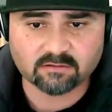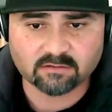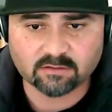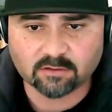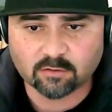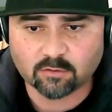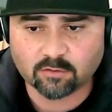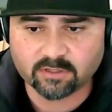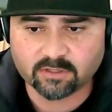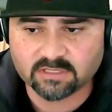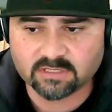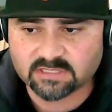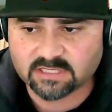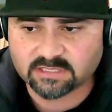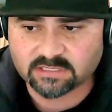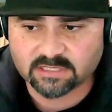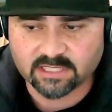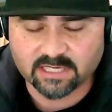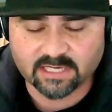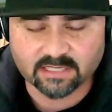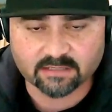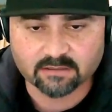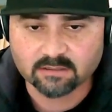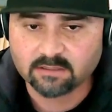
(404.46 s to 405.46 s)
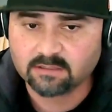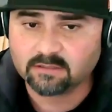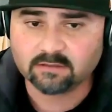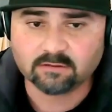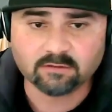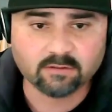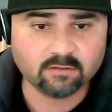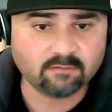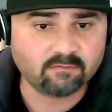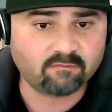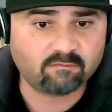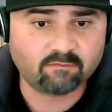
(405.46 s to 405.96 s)
their organization, hey,
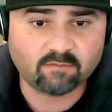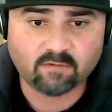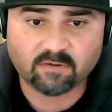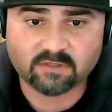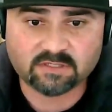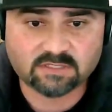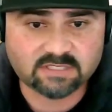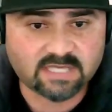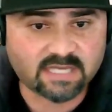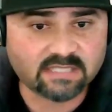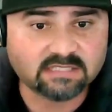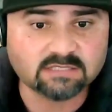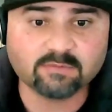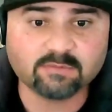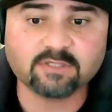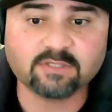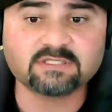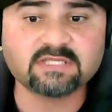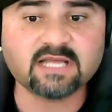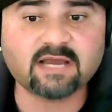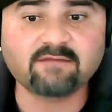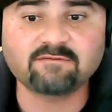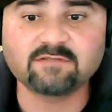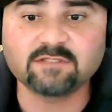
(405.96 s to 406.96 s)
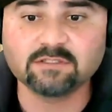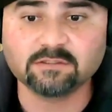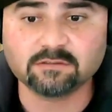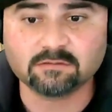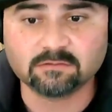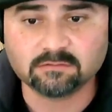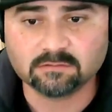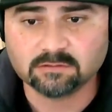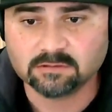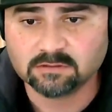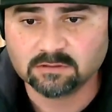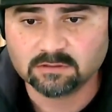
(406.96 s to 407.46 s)
you take some of your staff too.
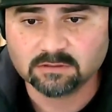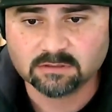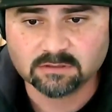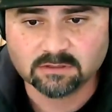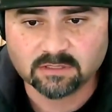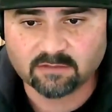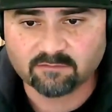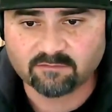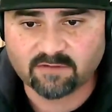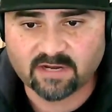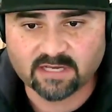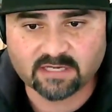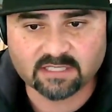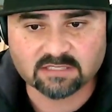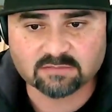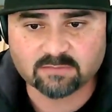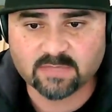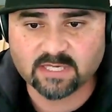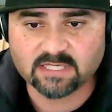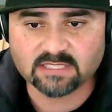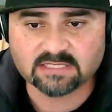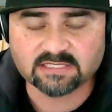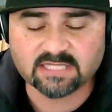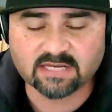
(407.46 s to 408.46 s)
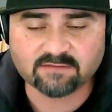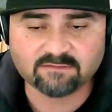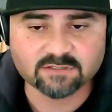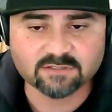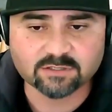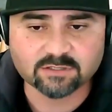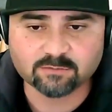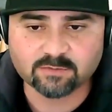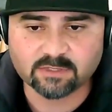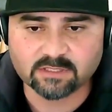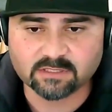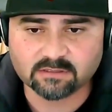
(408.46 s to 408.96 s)
Invite as many staff as
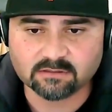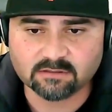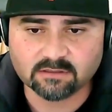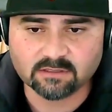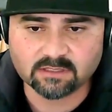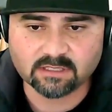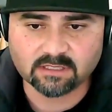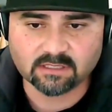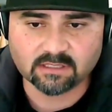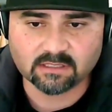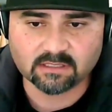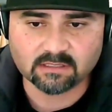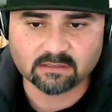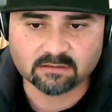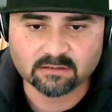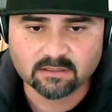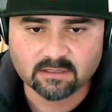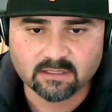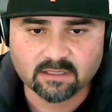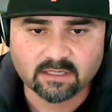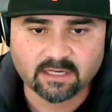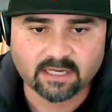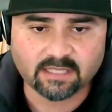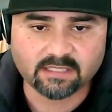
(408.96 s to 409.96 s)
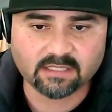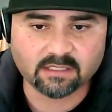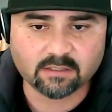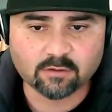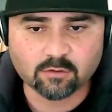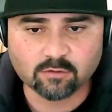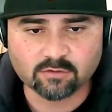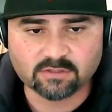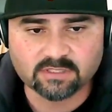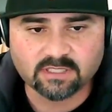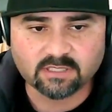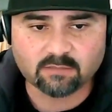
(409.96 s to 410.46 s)
you want. And the
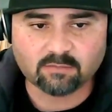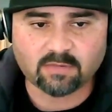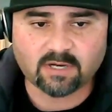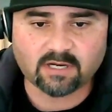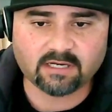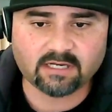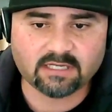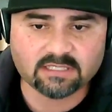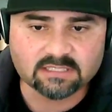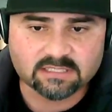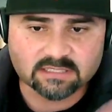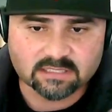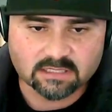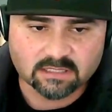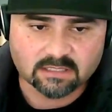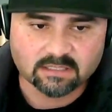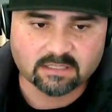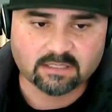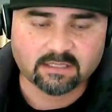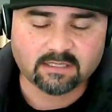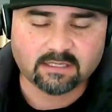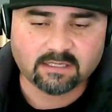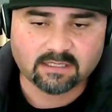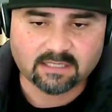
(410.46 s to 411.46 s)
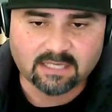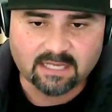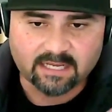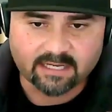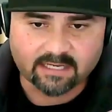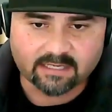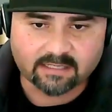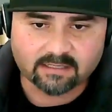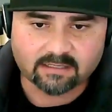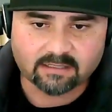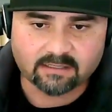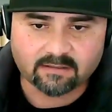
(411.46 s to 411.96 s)
cool thing about it is, like,
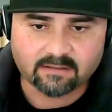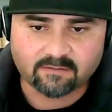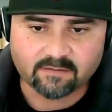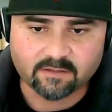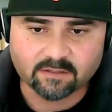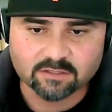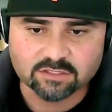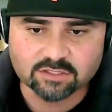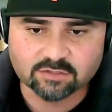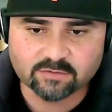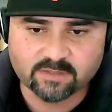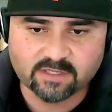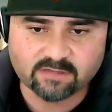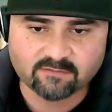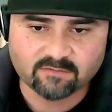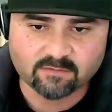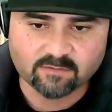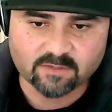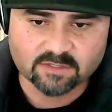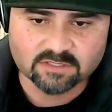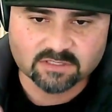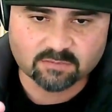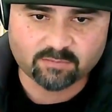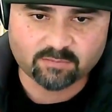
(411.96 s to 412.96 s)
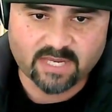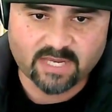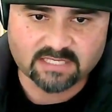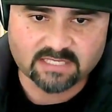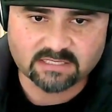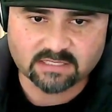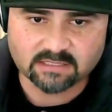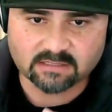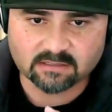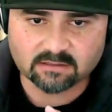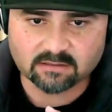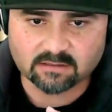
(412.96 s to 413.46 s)
there's three of them. There's a
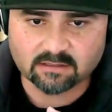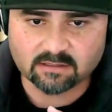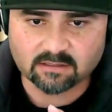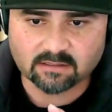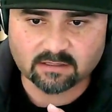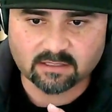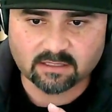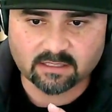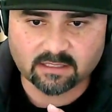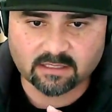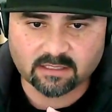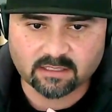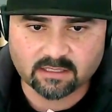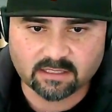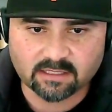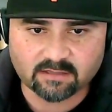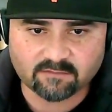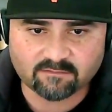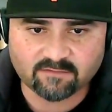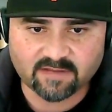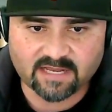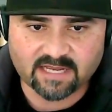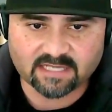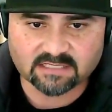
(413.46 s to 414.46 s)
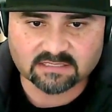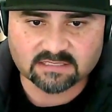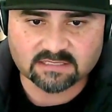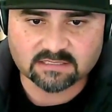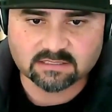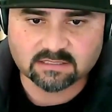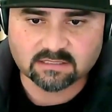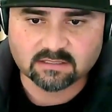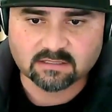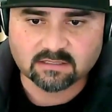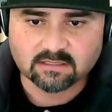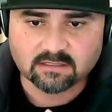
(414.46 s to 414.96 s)
basic, an
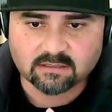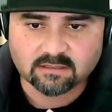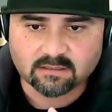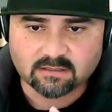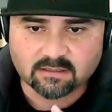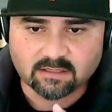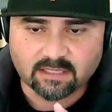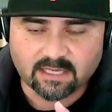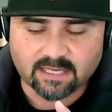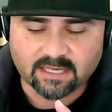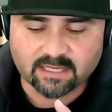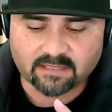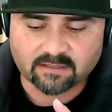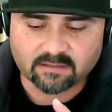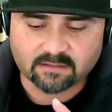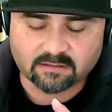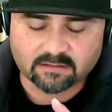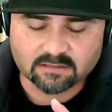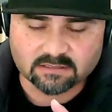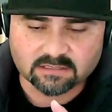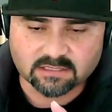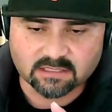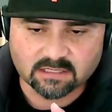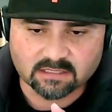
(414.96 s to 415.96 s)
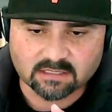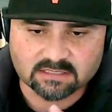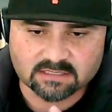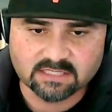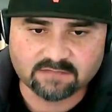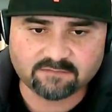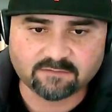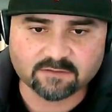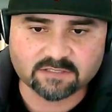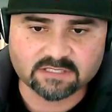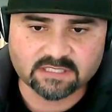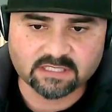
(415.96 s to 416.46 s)
advanced, and there's a T
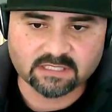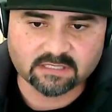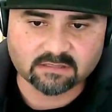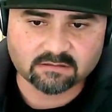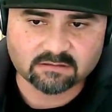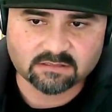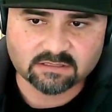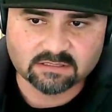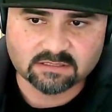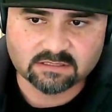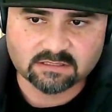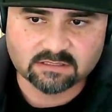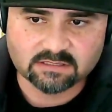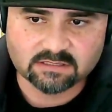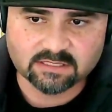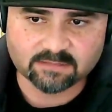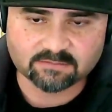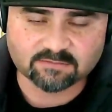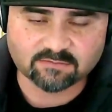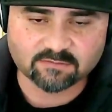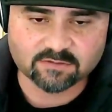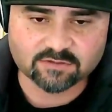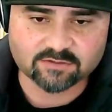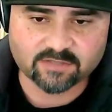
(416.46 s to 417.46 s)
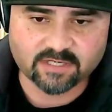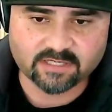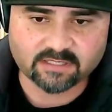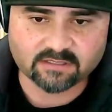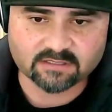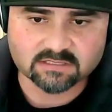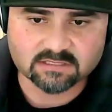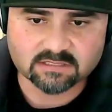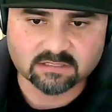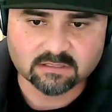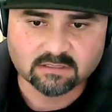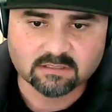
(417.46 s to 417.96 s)
for T, tips for
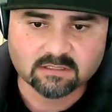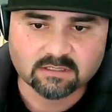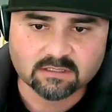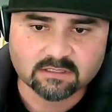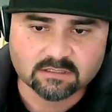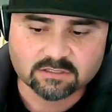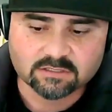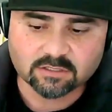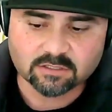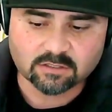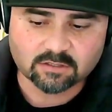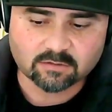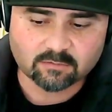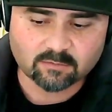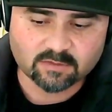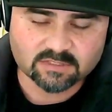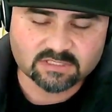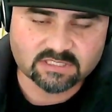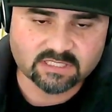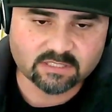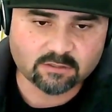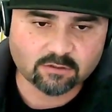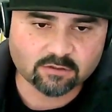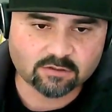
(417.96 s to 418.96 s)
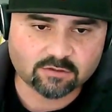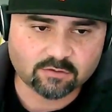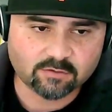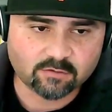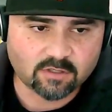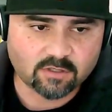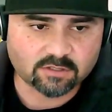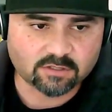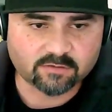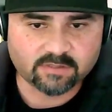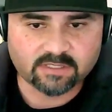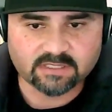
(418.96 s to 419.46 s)
trainers. So once they go through
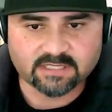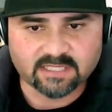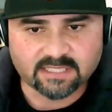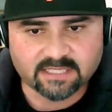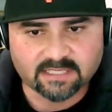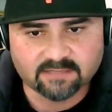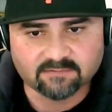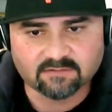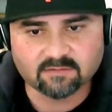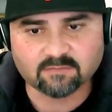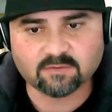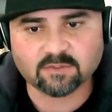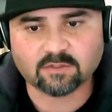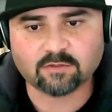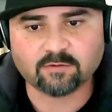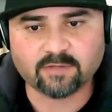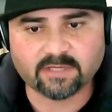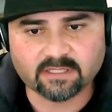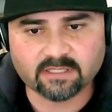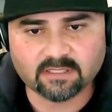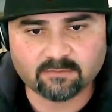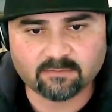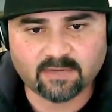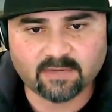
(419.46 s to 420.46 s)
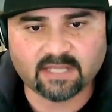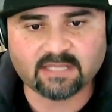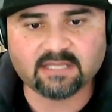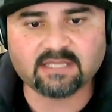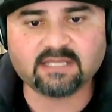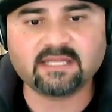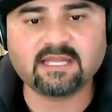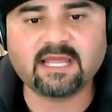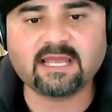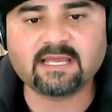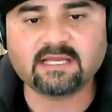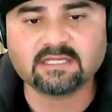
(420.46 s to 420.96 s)
all three, they give them the curriculum, and
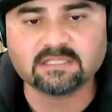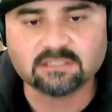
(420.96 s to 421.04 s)
then they can